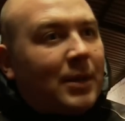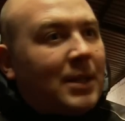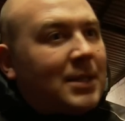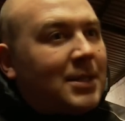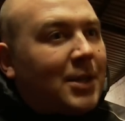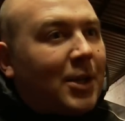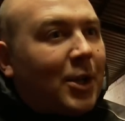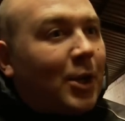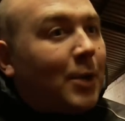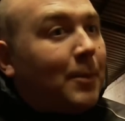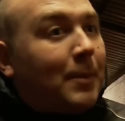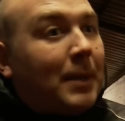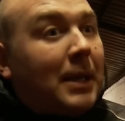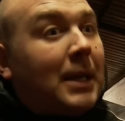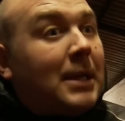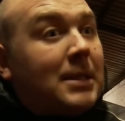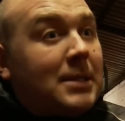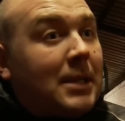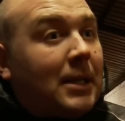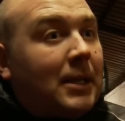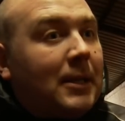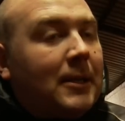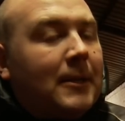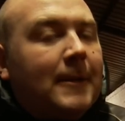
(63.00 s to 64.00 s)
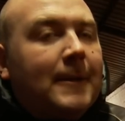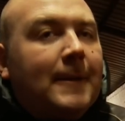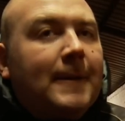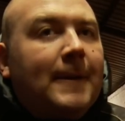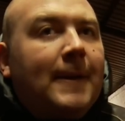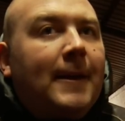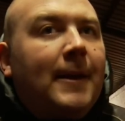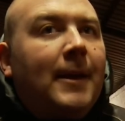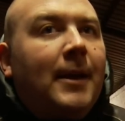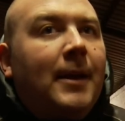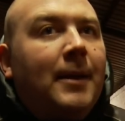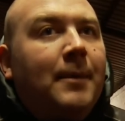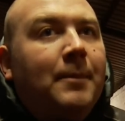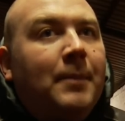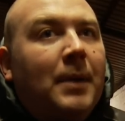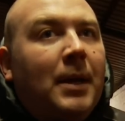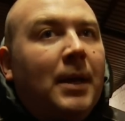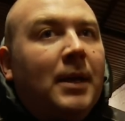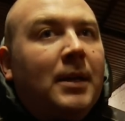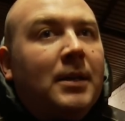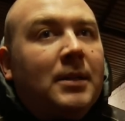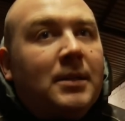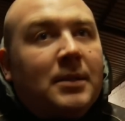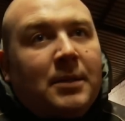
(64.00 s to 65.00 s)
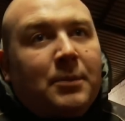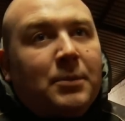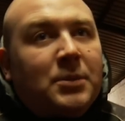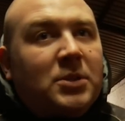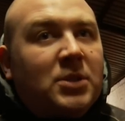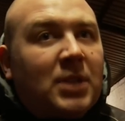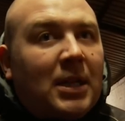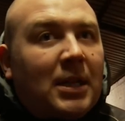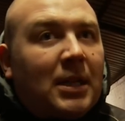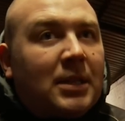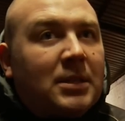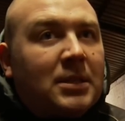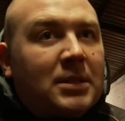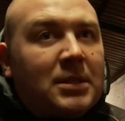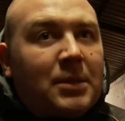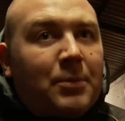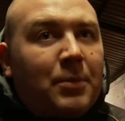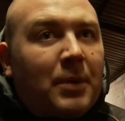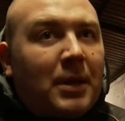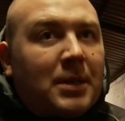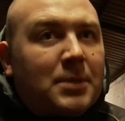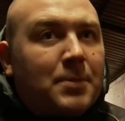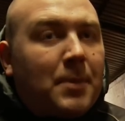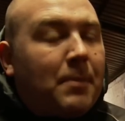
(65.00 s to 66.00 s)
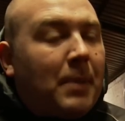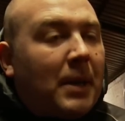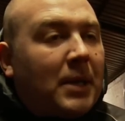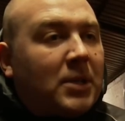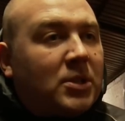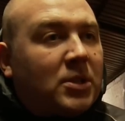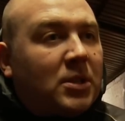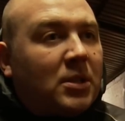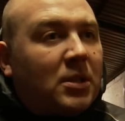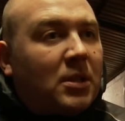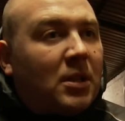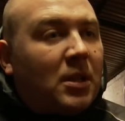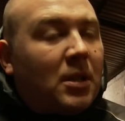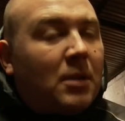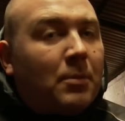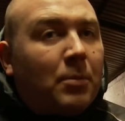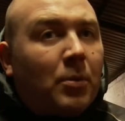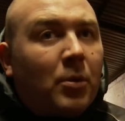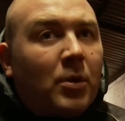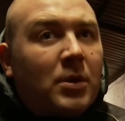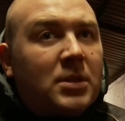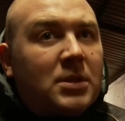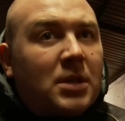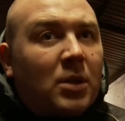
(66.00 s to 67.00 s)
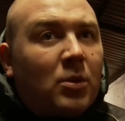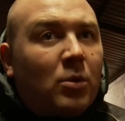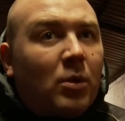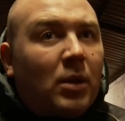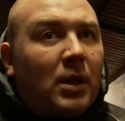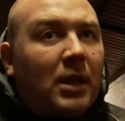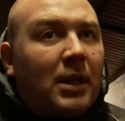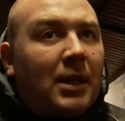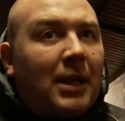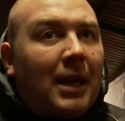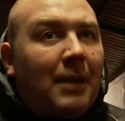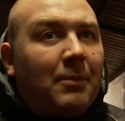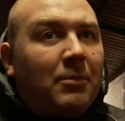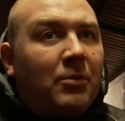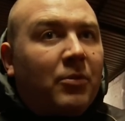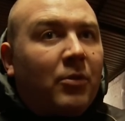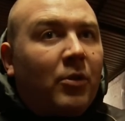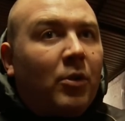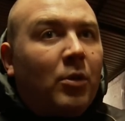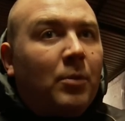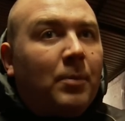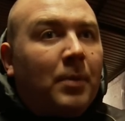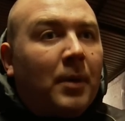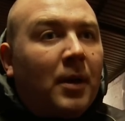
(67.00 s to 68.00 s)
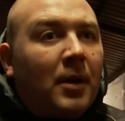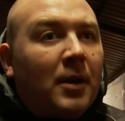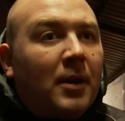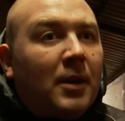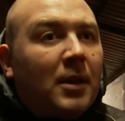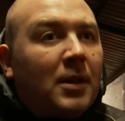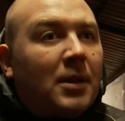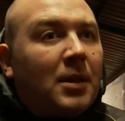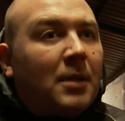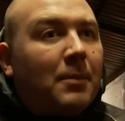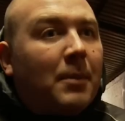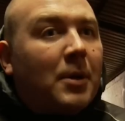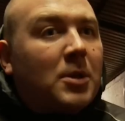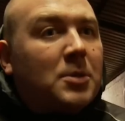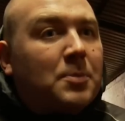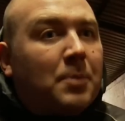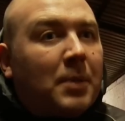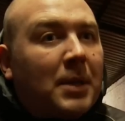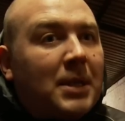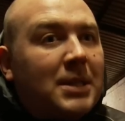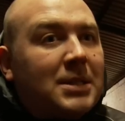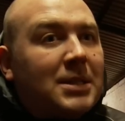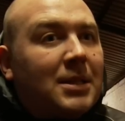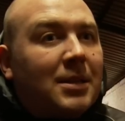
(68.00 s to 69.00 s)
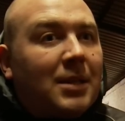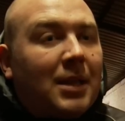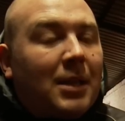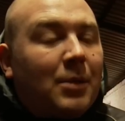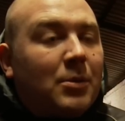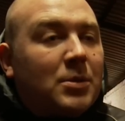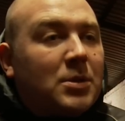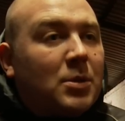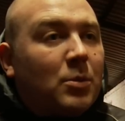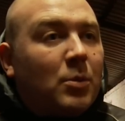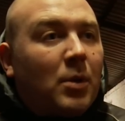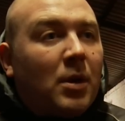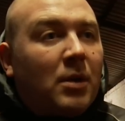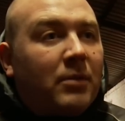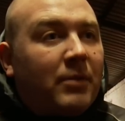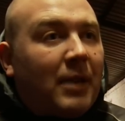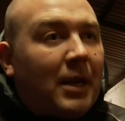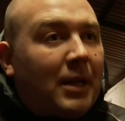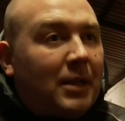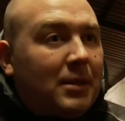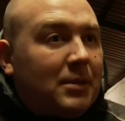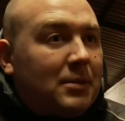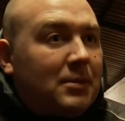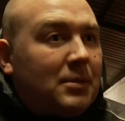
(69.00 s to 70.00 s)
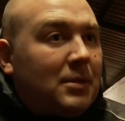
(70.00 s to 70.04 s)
isn't going to be easy. And I think, as I said, we had to be patient. And the boys, the quality came through. But the most pleasing thing was the work rate.